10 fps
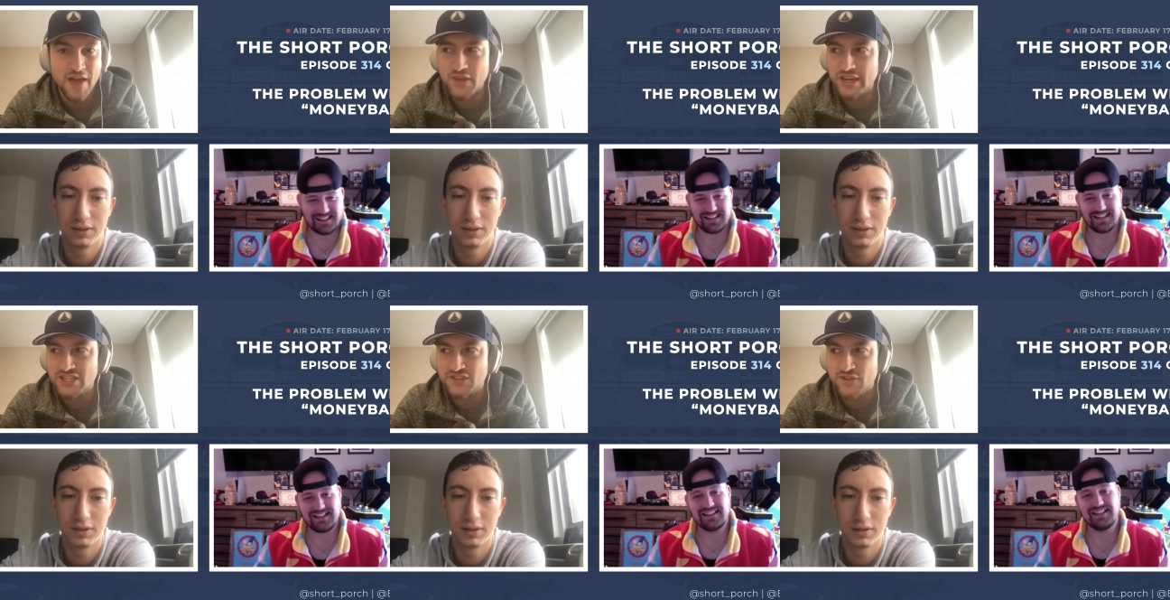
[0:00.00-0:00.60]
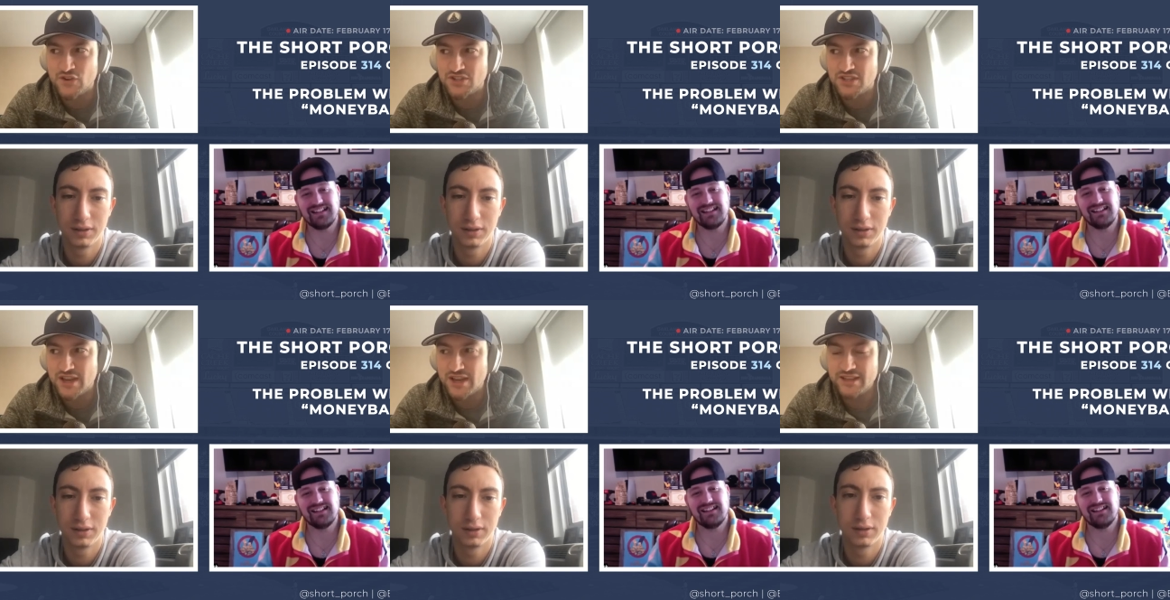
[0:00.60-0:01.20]
Speaker 1: I think his
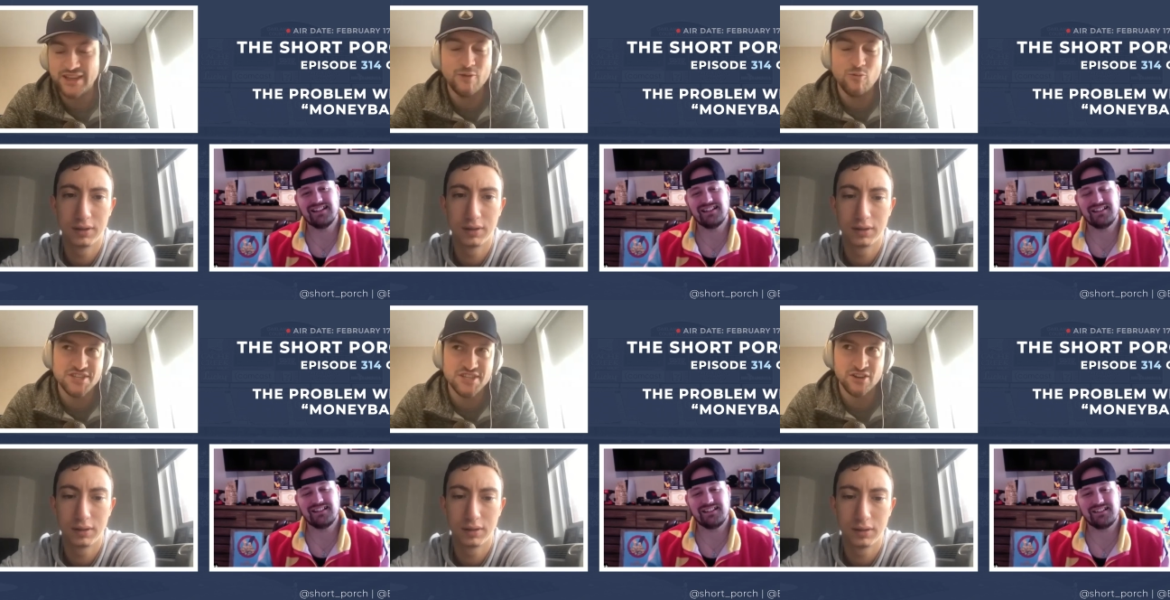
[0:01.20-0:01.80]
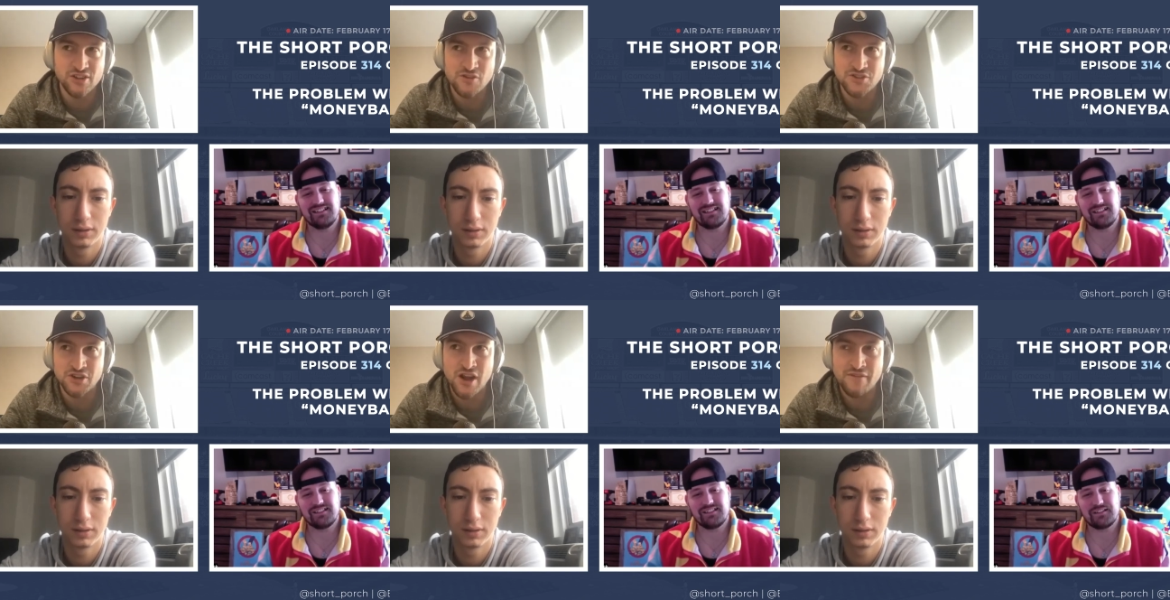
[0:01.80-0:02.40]
first, like, he wasn't a
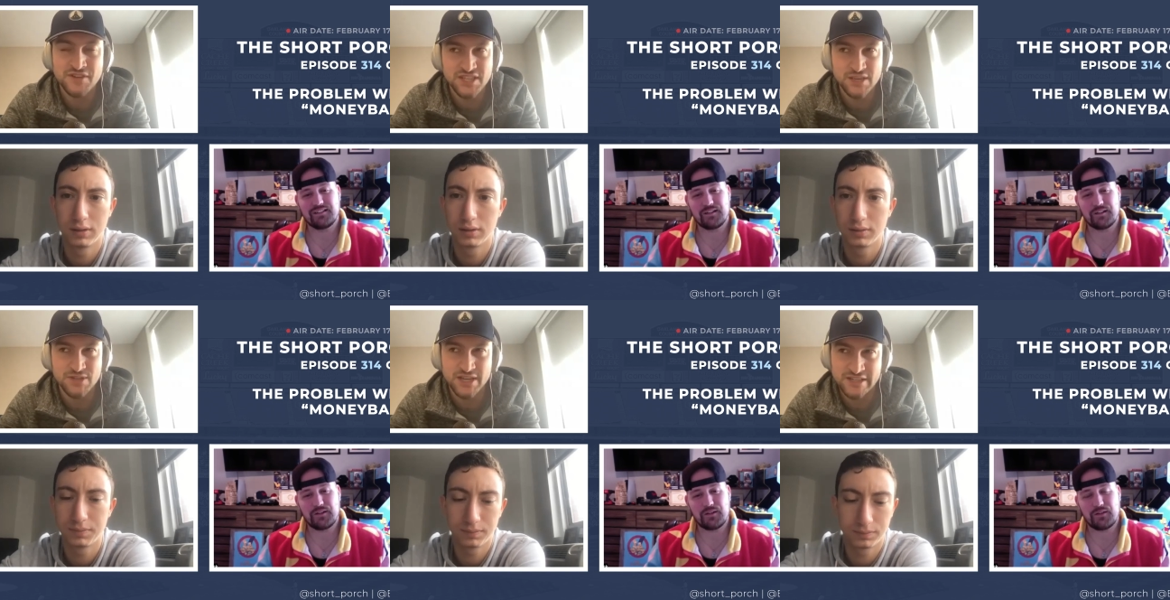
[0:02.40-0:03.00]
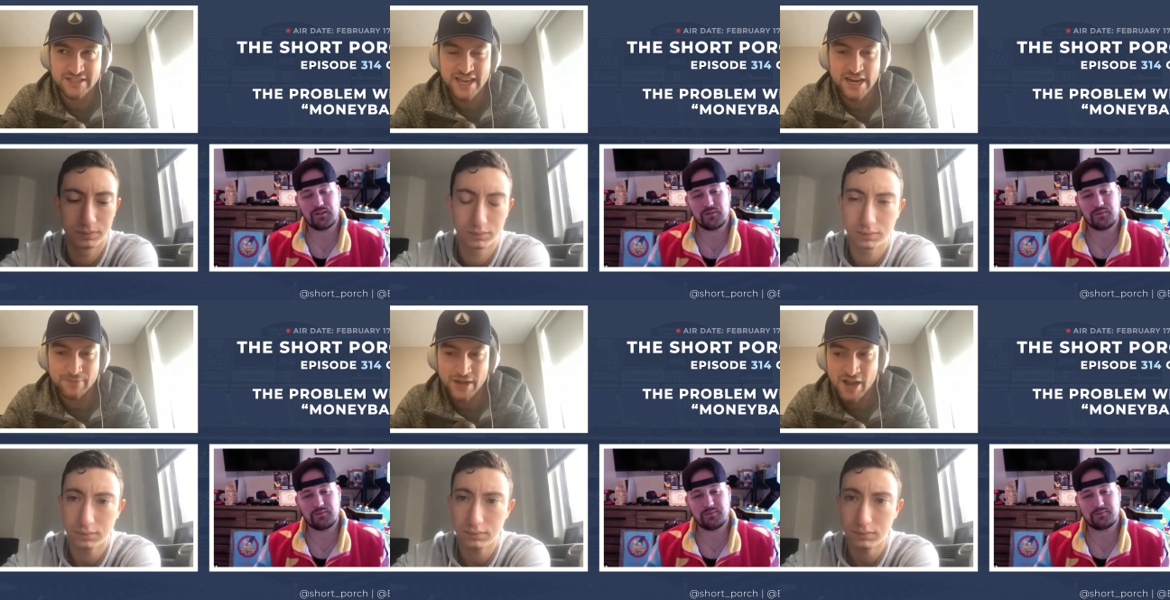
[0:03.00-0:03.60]
closer, obviously. He was like a
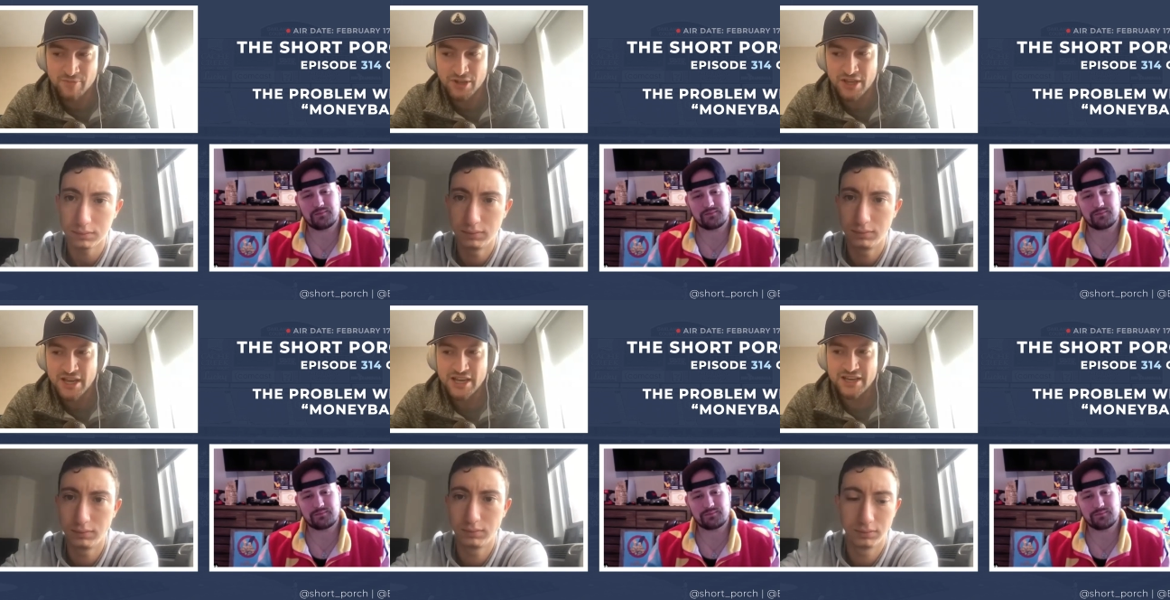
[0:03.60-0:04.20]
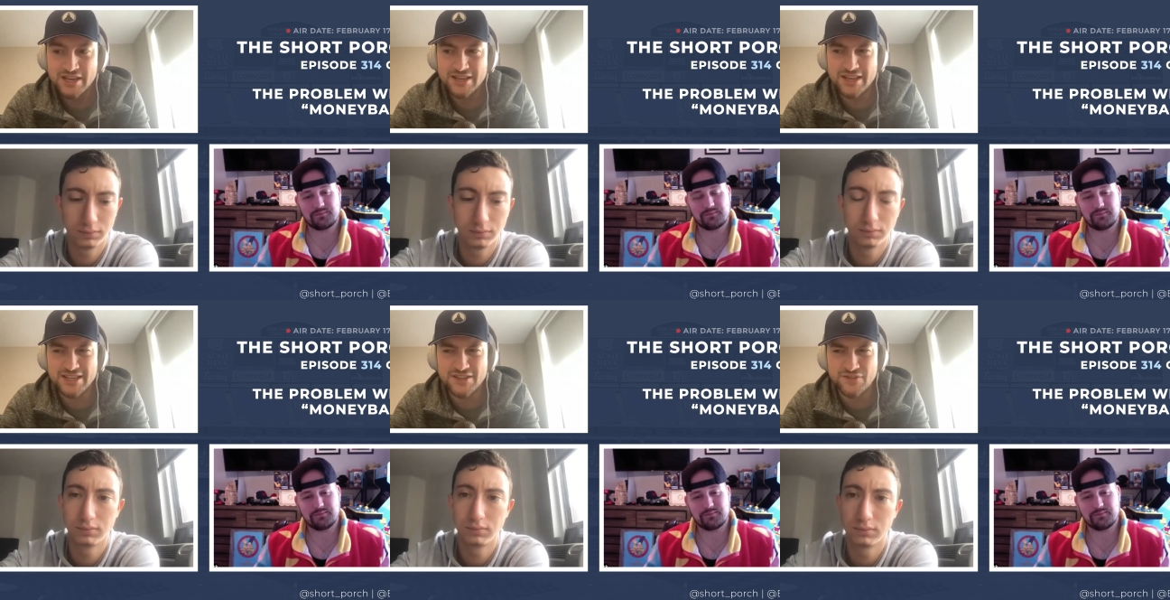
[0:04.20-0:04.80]
setup guy, but
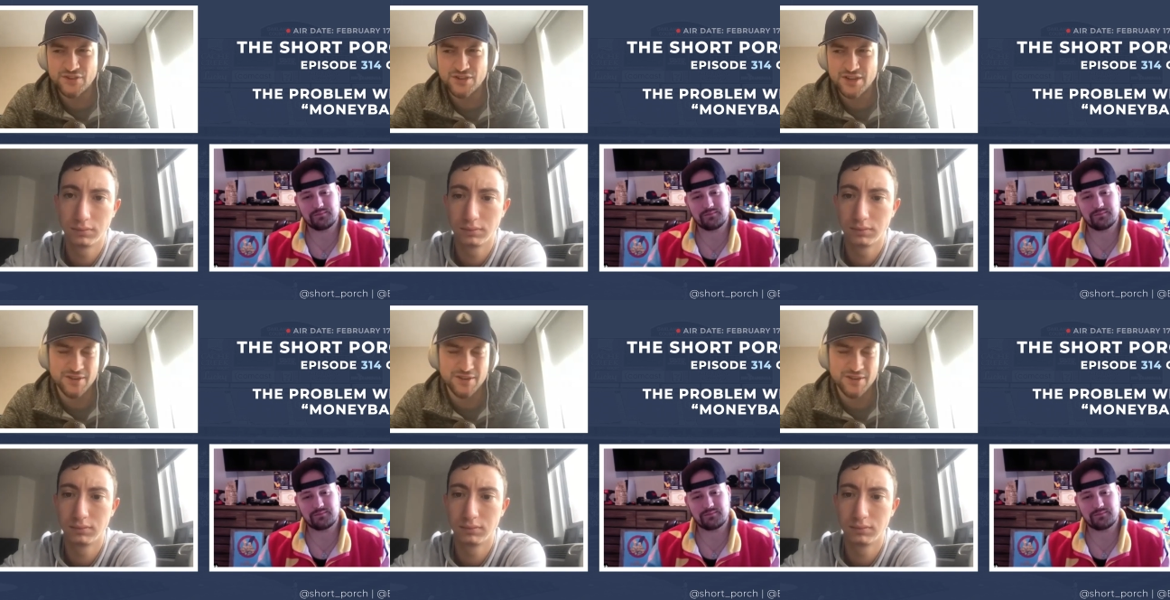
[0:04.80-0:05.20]
his first,